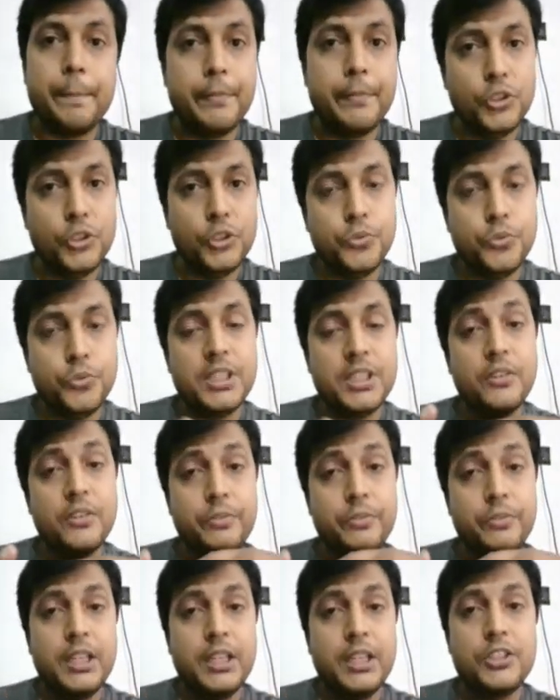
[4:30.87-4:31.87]
using
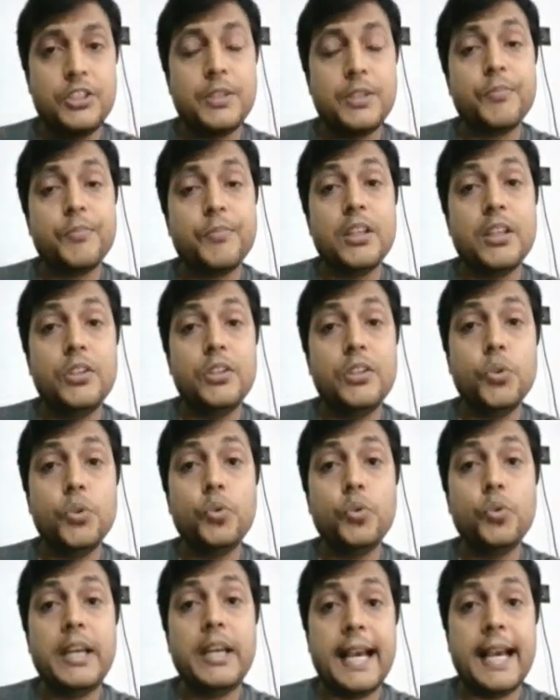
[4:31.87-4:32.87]
which
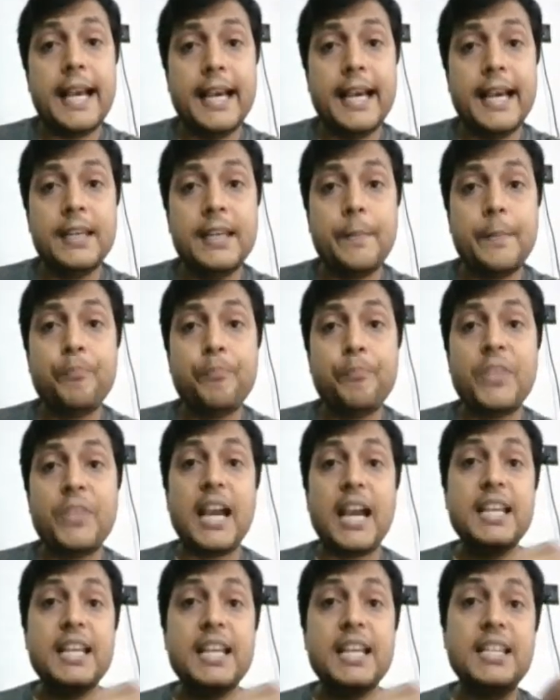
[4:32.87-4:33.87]
you can
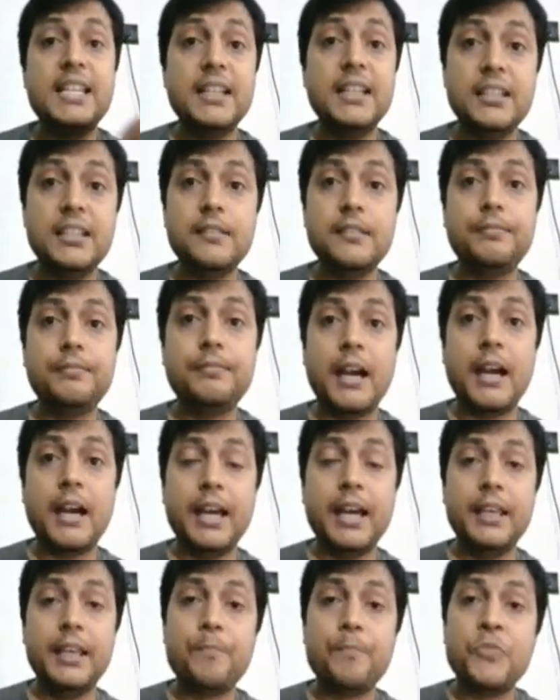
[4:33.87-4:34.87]

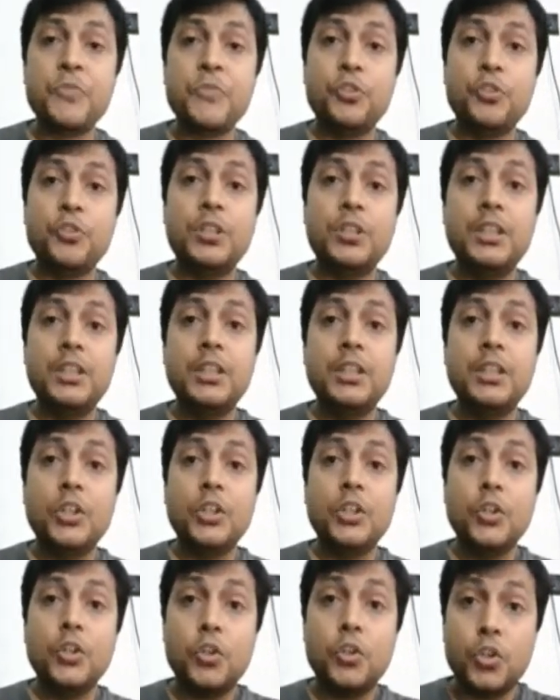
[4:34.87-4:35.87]
identify the
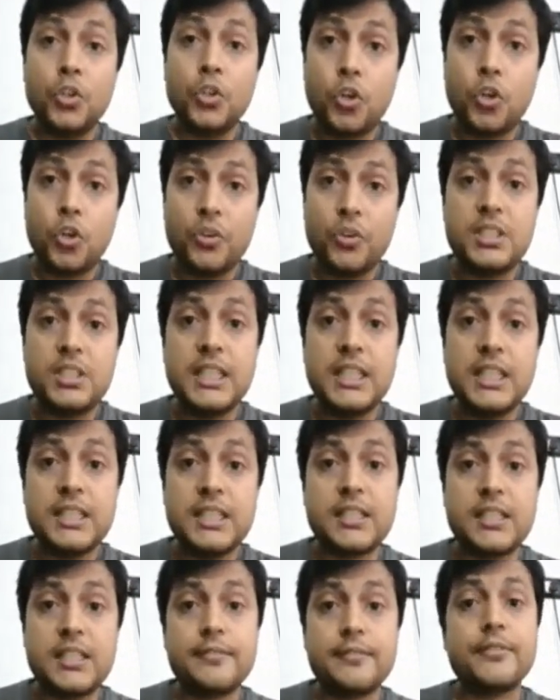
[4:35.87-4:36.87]

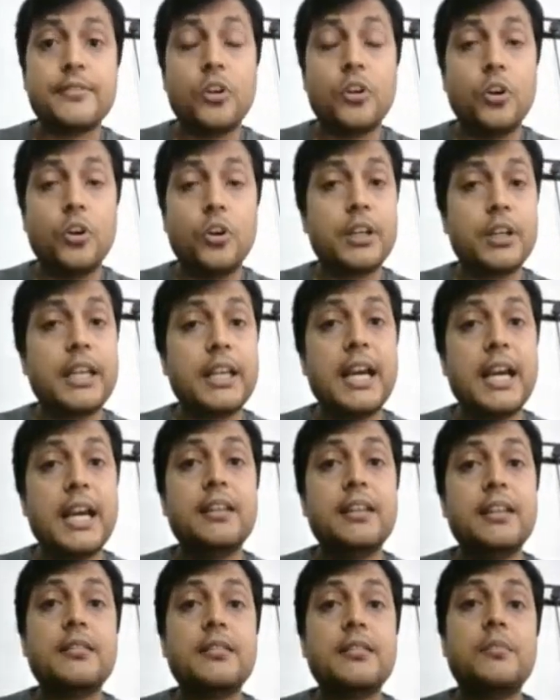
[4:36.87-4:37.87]
causative
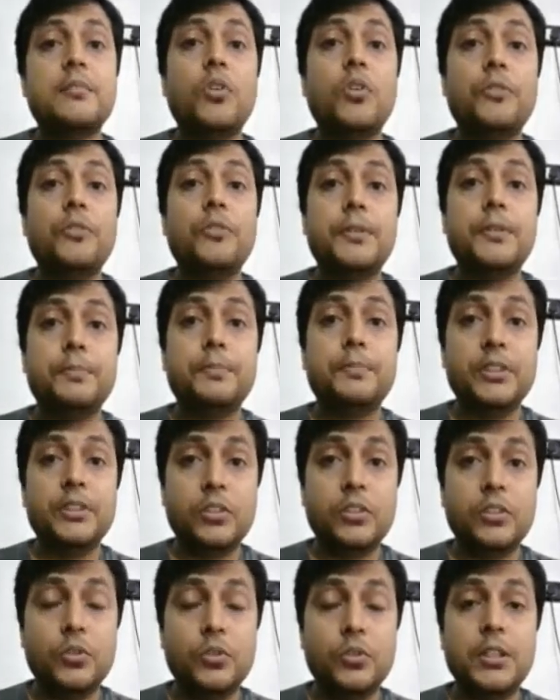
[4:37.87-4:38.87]
organism of a
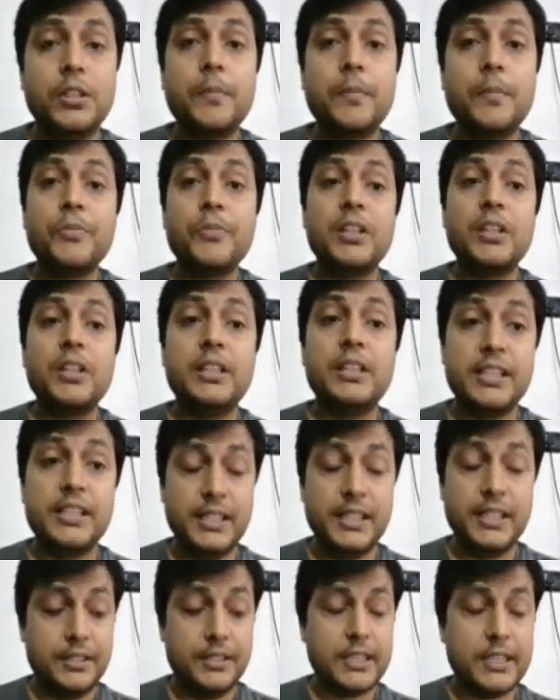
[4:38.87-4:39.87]
particular
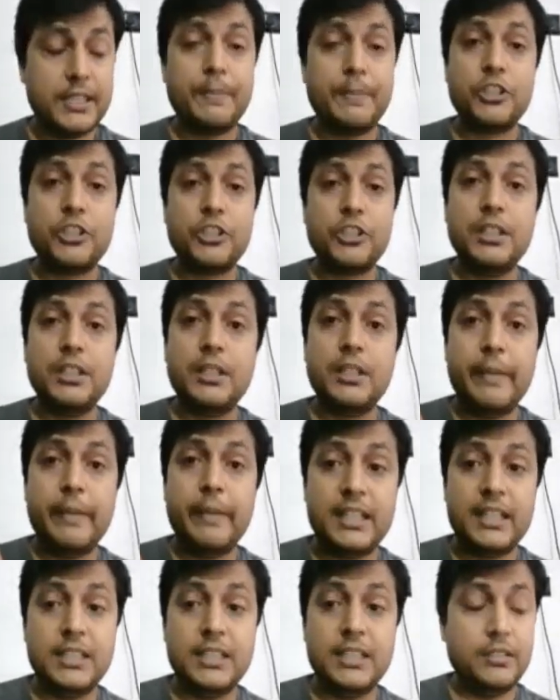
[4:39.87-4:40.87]
disease, especially the
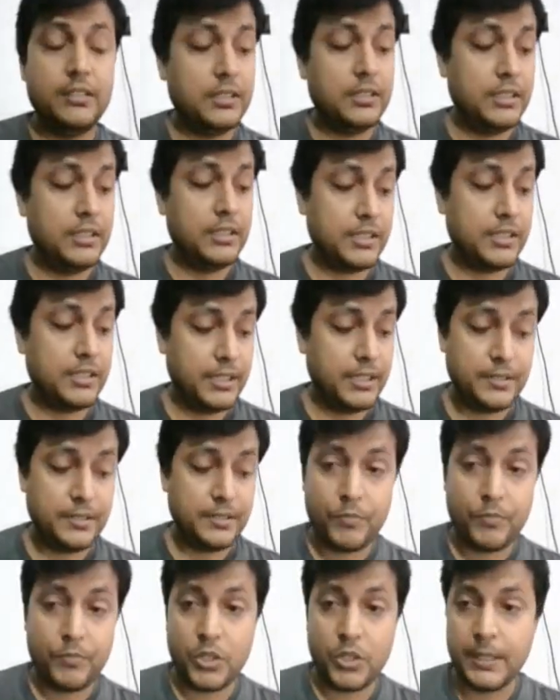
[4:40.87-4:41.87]
bacterial disease.
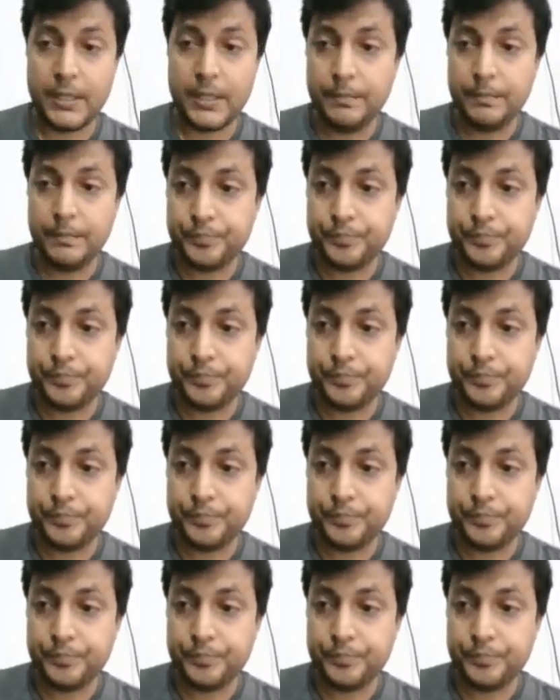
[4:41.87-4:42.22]
Okay,